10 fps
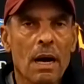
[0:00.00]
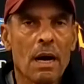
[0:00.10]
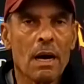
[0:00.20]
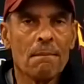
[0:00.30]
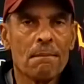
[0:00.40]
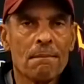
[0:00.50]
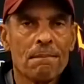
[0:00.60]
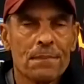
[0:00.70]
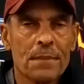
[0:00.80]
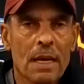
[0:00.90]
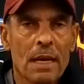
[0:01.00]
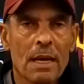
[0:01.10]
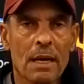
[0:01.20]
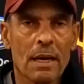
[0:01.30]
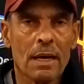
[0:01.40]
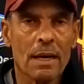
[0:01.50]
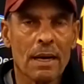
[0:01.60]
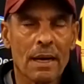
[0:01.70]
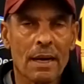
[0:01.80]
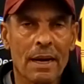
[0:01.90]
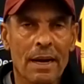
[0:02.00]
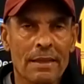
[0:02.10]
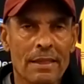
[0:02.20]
I